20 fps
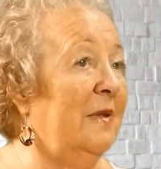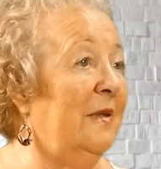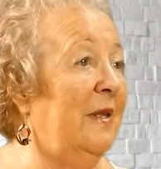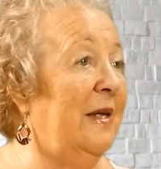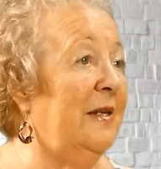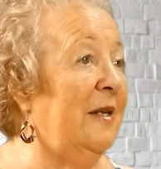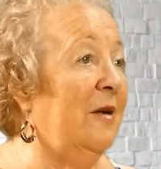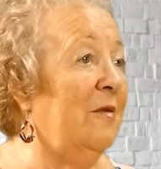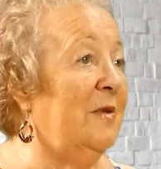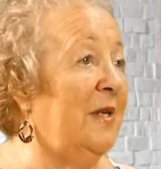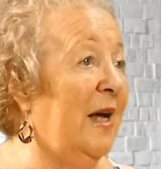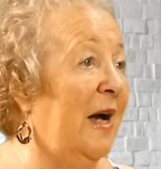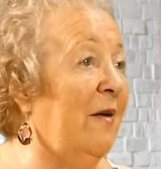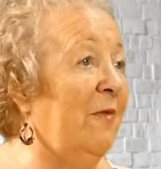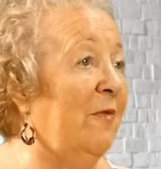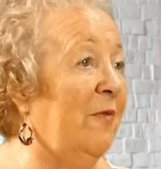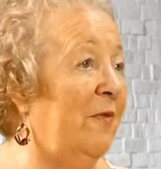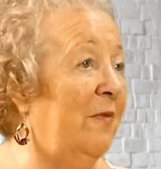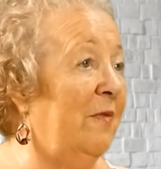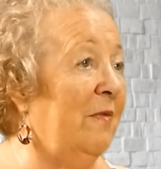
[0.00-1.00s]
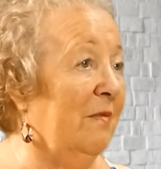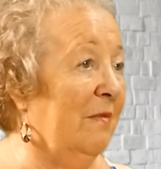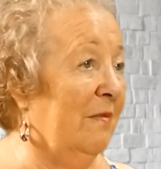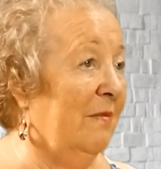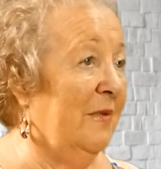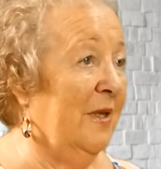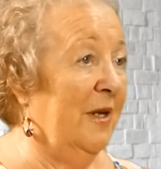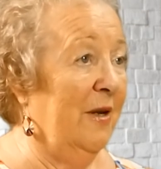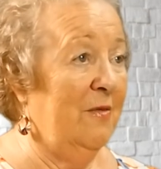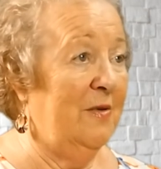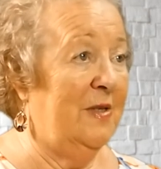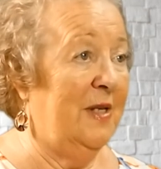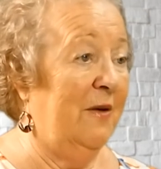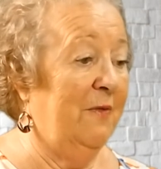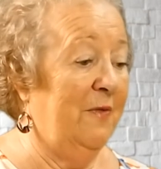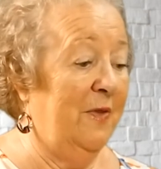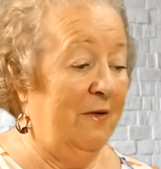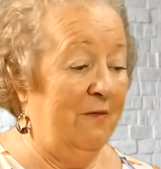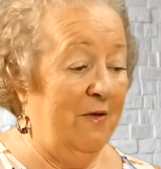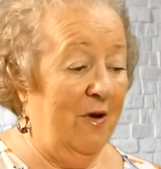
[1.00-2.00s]
They don't have
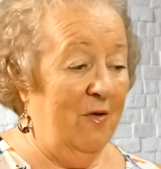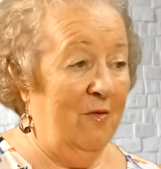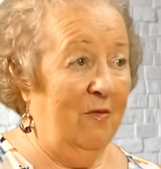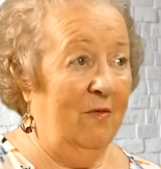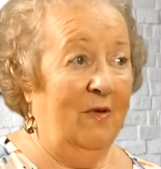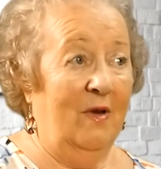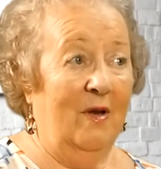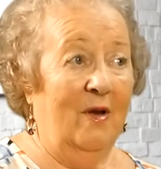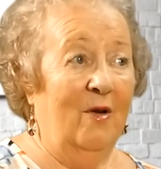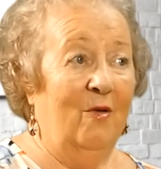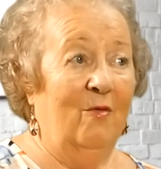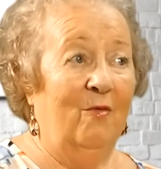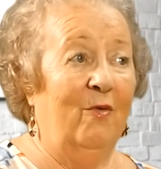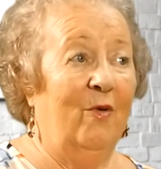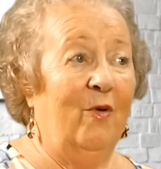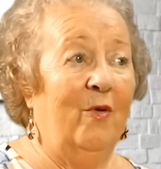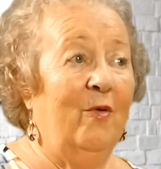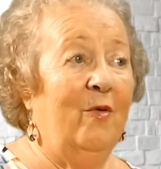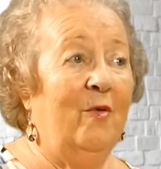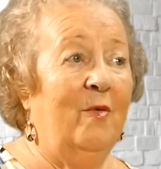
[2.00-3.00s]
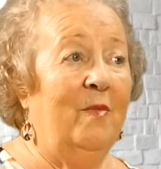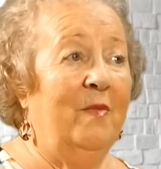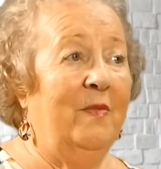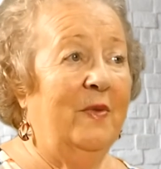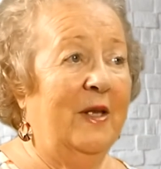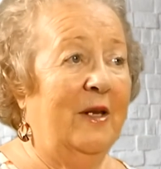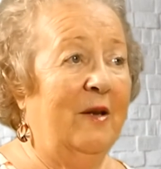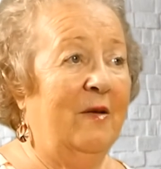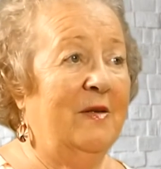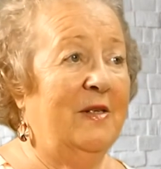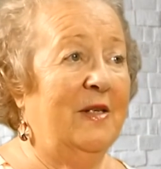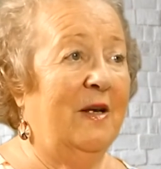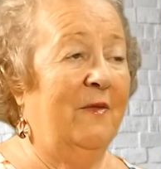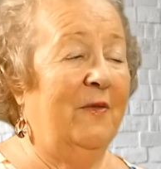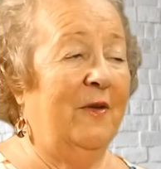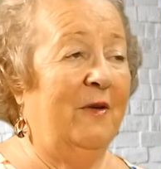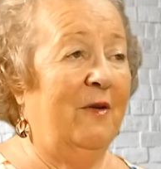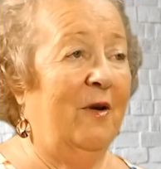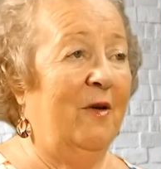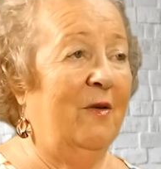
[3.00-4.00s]
their own room. They don't
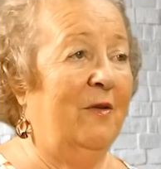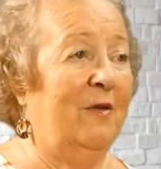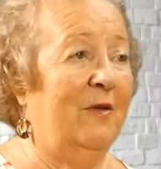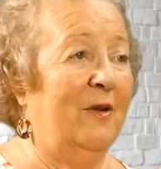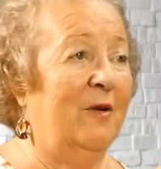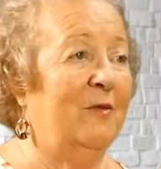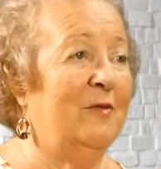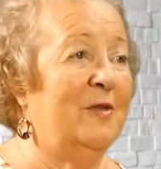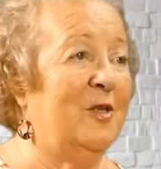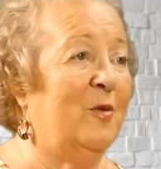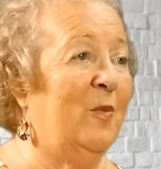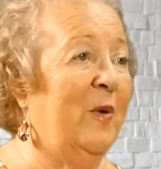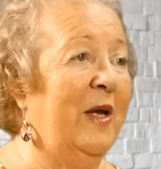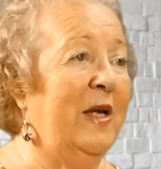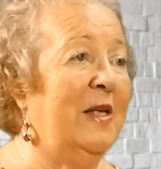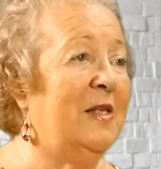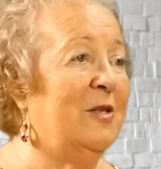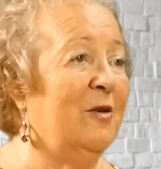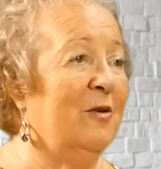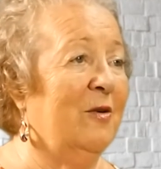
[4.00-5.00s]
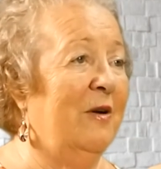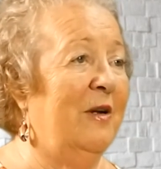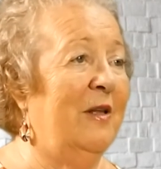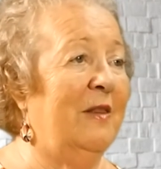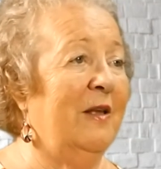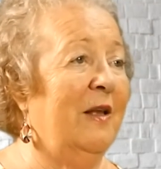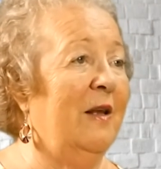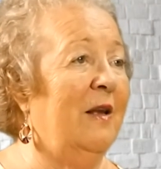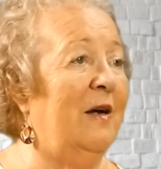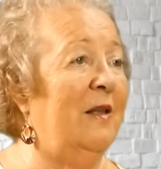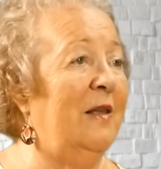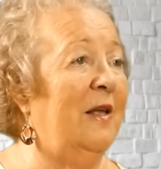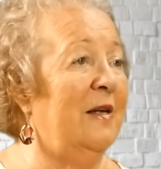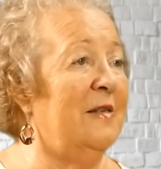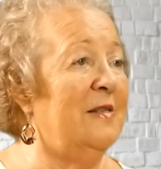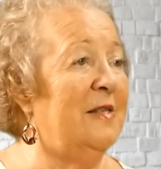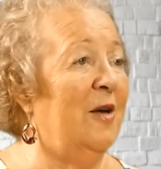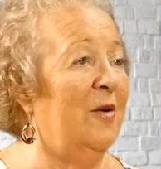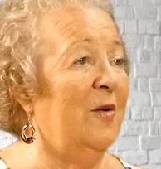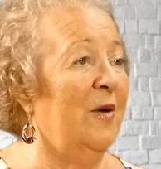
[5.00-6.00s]
have their own ensuite or anything like
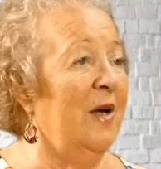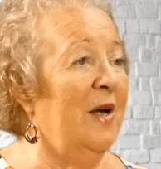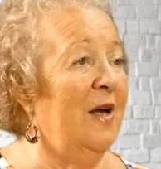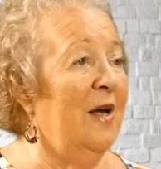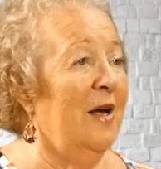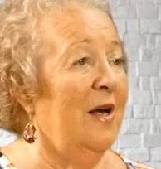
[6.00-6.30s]
that. So